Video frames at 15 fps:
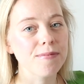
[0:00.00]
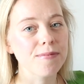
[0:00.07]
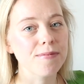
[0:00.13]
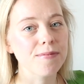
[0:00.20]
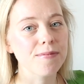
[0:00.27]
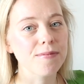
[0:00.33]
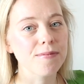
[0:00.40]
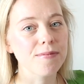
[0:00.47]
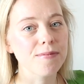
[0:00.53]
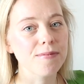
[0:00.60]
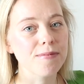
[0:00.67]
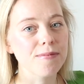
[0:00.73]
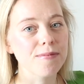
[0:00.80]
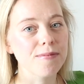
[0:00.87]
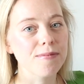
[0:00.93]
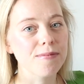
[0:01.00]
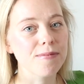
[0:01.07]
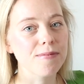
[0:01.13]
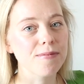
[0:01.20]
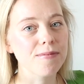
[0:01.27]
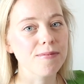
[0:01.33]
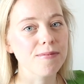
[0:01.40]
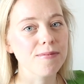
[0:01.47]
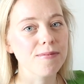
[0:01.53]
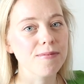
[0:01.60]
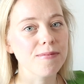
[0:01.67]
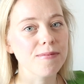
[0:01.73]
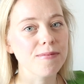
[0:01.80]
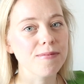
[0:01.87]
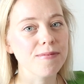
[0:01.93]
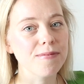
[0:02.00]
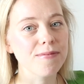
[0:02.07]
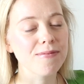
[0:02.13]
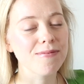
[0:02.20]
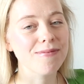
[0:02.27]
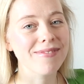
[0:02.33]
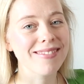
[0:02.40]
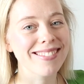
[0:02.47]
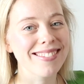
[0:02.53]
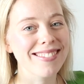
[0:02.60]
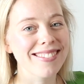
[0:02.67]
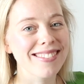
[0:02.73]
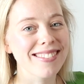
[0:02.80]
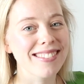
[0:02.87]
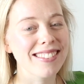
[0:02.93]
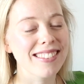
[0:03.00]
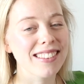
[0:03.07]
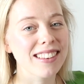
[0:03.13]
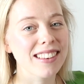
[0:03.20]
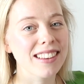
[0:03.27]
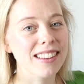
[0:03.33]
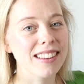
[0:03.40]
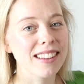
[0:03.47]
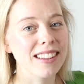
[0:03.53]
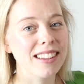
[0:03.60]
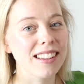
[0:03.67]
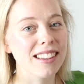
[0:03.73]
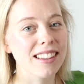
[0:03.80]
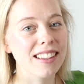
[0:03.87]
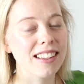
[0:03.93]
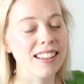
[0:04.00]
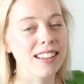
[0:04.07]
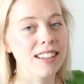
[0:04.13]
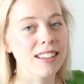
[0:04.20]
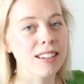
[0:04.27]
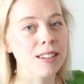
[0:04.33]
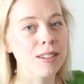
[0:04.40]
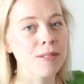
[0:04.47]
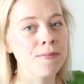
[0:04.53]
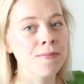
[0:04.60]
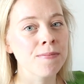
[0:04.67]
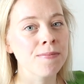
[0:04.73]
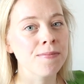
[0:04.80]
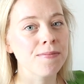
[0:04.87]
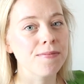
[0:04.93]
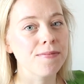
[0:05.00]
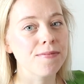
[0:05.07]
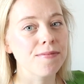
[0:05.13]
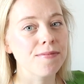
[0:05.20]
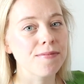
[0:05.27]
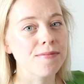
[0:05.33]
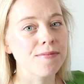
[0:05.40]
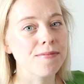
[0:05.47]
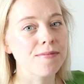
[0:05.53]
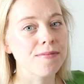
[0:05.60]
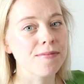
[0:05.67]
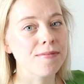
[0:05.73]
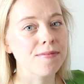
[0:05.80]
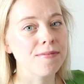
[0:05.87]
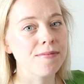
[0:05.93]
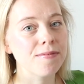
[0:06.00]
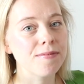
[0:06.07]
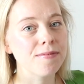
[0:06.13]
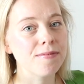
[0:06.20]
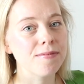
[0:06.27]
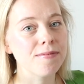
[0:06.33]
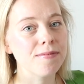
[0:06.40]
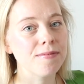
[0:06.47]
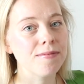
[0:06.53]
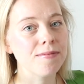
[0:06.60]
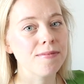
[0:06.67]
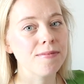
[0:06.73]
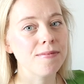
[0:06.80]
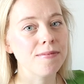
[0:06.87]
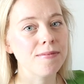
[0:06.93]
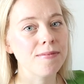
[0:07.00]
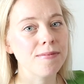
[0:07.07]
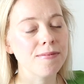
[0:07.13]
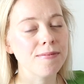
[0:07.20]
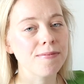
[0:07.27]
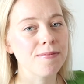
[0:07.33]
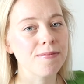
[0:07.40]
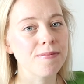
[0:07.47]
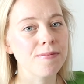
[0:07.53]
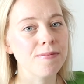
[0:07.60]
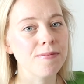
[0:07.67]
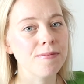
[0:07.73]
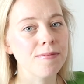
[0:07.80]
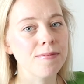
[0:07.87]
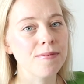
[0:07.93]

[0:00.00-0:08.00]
No words are spoken by the person on screen.